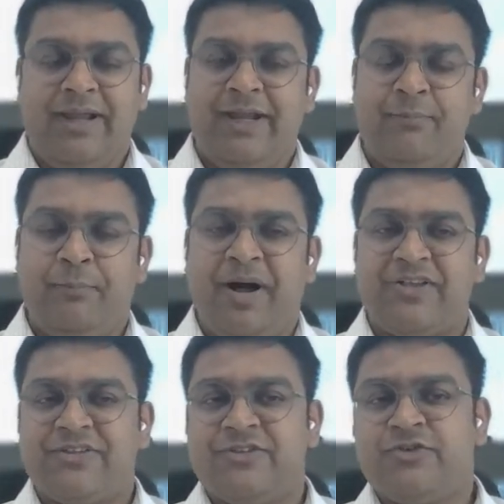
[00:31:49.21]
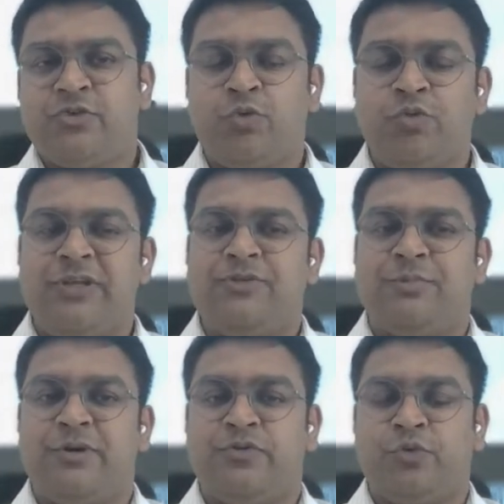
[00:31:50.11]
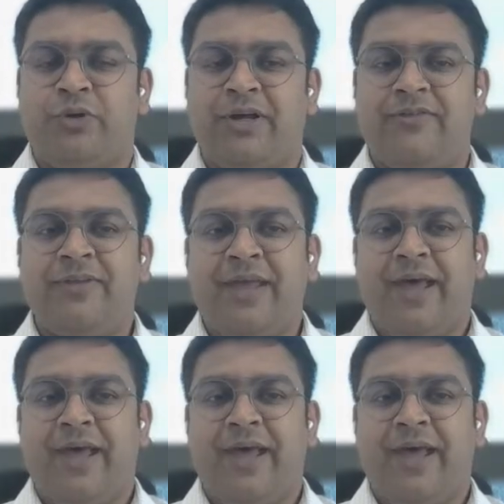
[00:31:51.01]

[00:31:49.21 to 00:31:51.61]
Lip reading: it passes through these personas,